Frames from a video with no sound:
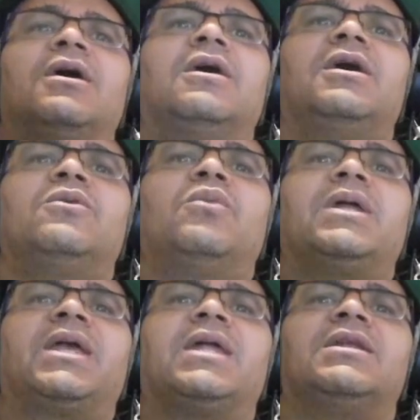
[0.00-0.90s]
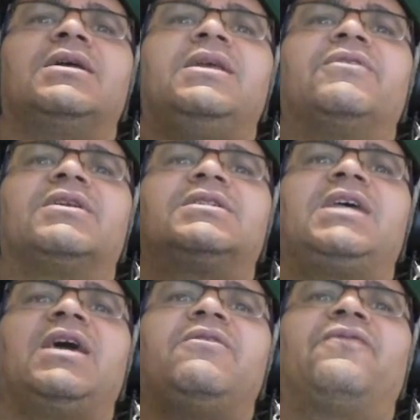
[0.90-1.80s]
uh you want to get either the
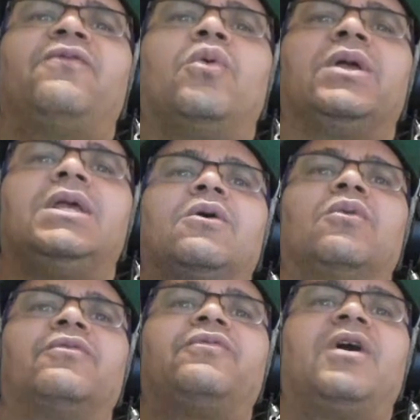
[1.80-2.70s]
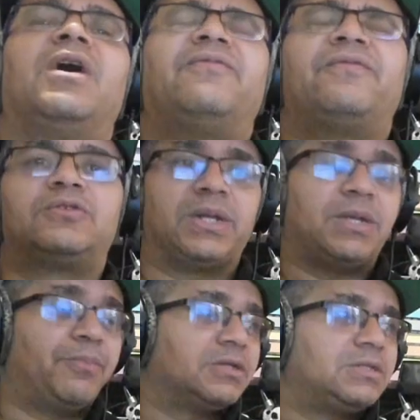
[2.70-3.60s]
ten forty the five twenty.
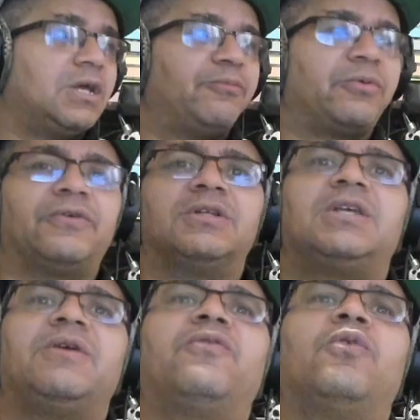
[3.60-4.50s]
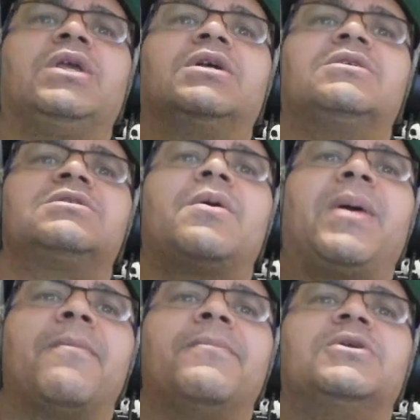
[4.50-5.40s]
Personally, I prefer the ten forty because it's a
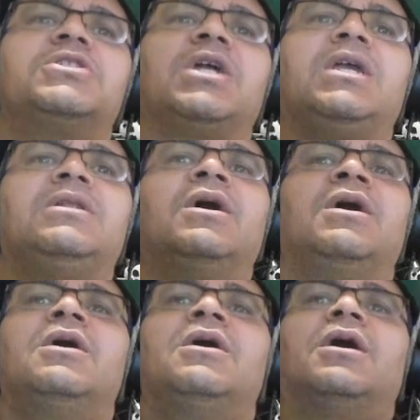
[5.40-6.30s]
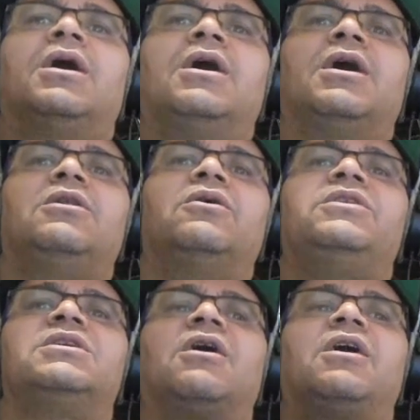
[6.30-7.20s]
better machine. Uh
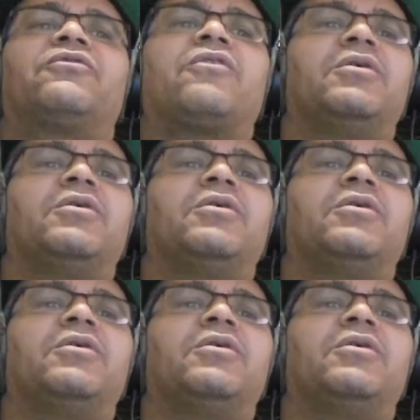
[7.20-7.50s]
look, this guy's